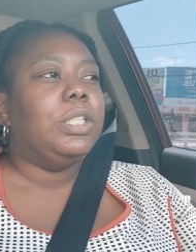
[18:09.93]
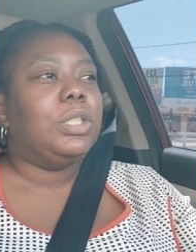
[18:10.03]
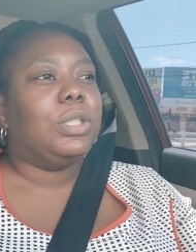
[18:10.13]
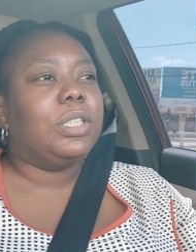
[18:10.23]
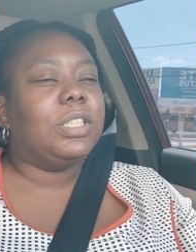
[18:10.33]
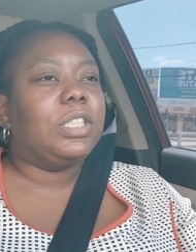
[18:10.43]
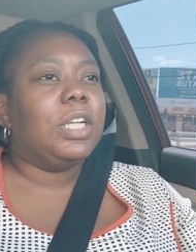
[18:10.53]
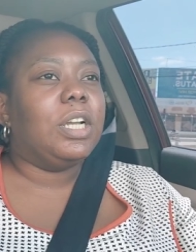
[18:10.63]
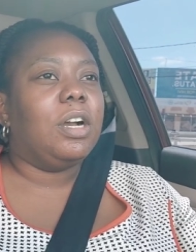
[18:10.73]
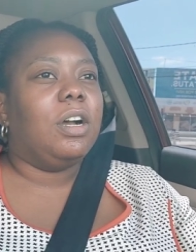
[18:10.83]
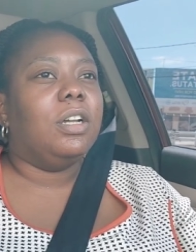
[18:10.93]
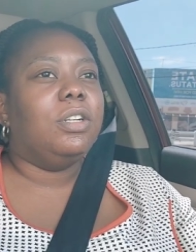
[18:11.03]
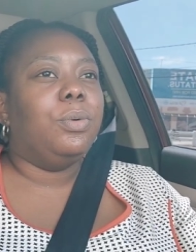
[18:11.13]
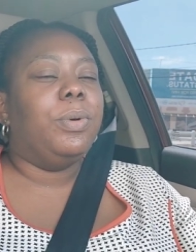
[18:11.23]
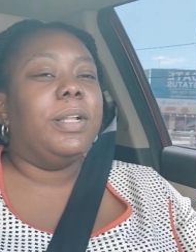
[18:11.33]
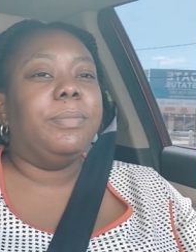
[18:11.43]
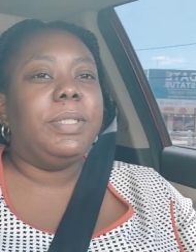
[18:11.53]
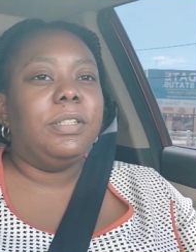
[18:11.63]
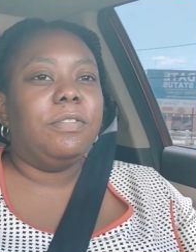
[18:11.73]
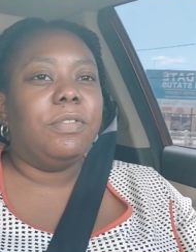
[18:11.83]
just to check on the
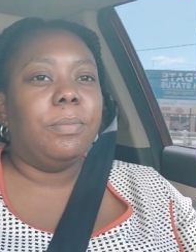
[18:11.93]
well-being of